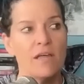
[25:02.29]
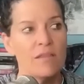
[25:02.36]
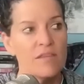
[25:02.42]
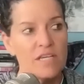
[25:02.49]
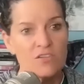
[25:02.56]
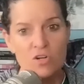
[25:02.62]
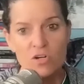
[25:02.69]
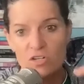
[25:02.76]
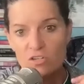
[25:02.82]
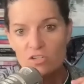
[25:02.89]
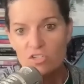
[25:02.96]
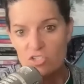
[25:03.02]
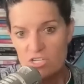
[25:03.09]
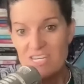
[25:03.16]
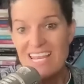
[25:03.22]
These are
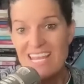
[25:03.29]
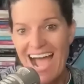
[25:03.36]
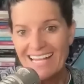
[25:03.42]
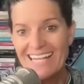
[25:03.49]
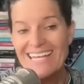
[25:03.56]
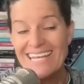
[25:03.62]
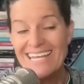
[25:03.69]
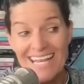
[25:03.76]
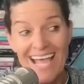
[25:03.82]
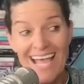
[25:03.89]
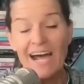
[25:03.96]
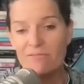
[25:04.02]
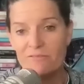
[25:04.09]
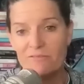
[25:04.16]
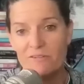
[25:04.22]
not
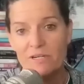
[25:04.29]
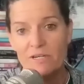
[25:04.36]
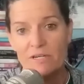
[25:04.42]
enough